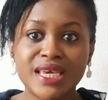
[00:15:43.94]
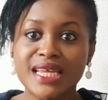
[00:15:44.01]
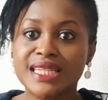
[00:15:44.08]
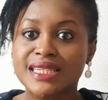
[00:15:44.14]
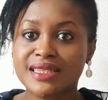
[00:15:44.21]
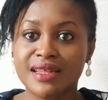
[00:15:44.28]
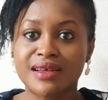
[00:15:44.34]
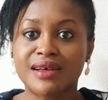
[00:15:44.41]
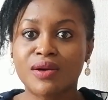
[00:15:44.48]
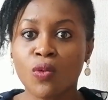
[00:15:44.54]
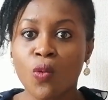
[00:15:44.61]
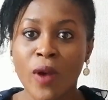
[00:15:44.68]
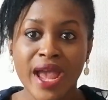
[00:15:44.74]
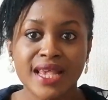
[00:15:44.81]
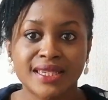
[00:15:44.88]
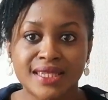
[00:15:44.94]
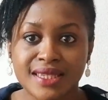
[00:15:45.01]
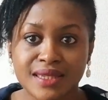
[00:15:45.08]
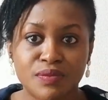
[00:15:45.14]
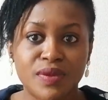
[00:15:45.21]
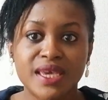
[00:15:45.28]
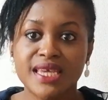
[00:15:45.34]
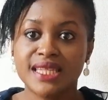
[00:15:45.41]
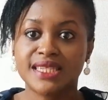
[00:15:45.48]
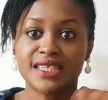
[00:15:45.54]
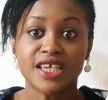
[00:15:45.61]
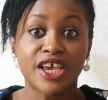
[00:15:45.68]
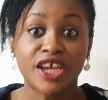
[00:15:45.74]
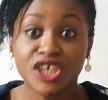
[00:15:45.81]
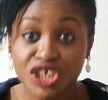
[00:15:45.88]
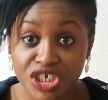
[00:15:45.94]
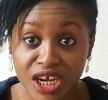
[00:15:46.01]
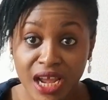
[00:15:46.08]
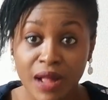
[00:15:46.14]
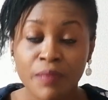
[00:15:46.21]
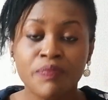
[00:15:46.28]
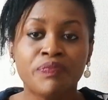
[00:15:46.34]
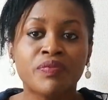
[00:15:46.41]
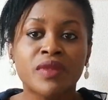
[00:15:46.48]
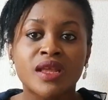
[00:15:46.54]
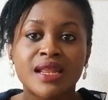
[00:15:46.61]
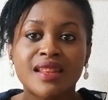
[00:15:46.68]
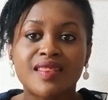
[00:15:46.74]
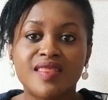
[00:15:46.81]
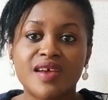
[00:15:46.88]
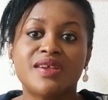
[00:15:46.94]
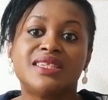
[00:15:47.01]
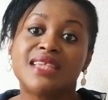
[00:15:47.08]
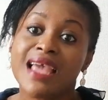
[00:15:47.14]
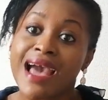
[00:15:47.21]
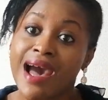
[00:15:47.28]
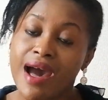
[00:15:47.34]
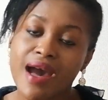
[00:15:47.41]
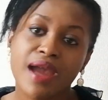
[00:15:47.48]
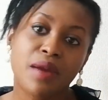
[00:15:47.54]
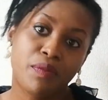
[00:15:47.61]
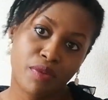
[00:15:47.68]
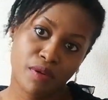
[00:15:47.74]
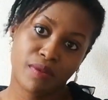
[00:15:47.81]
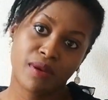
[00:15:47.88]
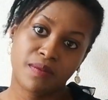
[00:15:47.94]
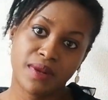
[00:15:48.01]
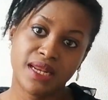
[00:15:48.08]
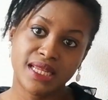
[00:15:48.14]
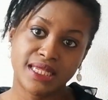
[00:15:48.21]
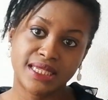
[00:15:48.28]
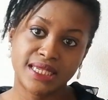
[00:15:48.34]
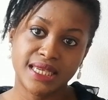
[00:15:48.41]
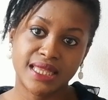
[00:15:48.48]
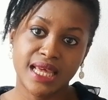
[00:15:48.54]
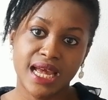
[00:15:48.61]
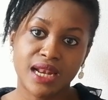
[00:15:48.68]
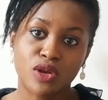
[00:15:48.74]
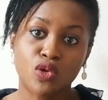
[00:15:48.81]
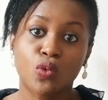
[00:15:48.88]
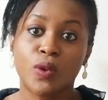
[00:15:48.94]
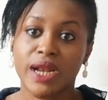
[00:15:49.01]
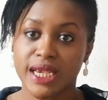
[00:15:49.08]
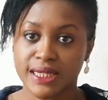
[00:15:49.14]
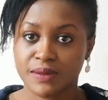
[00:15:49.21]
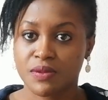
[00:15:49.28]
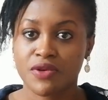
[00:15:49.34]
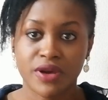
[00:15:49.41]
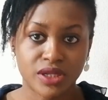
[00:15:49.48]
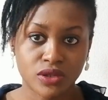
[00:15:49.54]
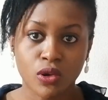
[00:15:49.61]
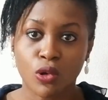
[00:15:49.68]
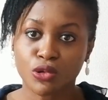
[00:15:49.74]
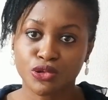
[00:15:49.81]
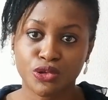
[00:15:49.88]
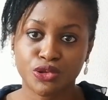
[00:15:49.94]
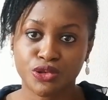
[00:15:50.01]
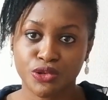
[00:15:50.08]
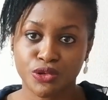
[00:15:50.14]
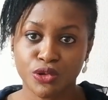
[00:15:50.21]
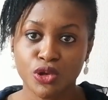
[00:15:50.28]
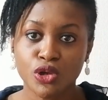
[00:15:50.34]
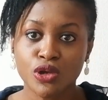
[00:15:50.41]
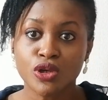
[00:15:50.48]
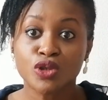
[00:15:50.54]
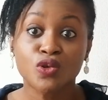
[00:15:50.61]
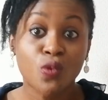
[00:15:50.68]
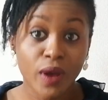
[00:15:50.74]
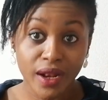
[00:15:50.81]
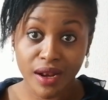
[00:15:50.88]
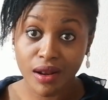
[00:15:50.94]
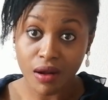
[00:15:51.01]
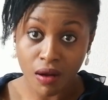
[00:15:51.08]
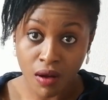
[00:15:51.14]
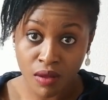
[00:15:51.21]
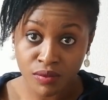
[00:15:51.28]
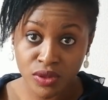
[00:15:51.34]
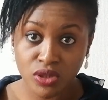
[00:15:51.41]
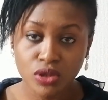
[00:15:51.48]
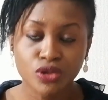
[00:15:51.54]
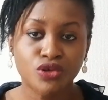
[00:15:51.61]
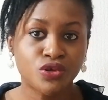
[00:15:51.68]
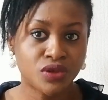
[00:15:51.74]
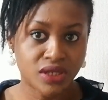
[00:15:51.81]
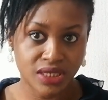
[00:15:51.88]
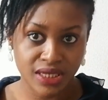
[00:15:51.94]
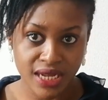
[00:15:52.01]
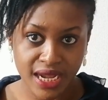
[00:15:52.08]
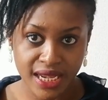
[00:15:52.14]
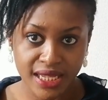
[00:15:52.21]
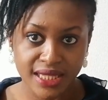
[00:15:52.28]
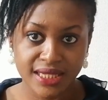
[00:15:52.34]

the West, be it Asia, there is a high probability that you would experience culture shock. So when it comes, don't deny it.